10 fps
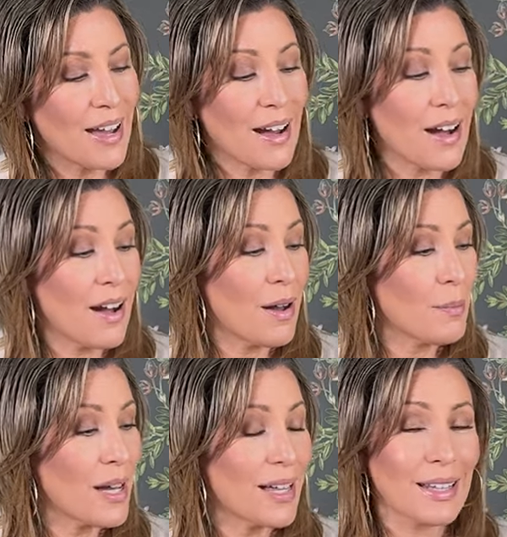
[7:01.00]

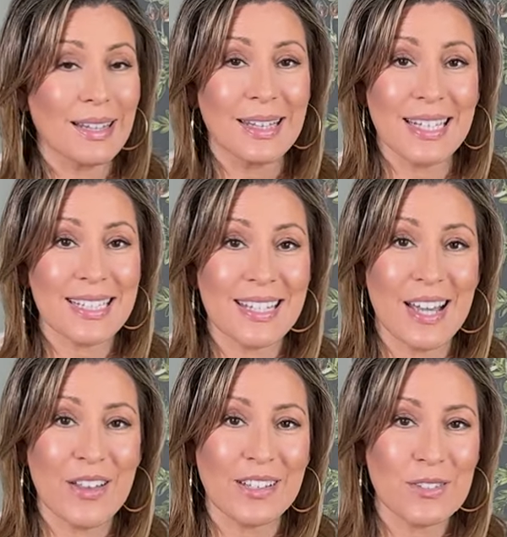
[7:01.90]
let's
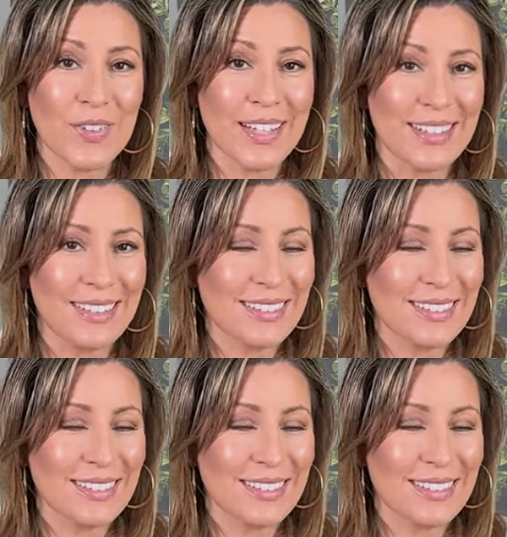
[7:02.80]
see how these fit.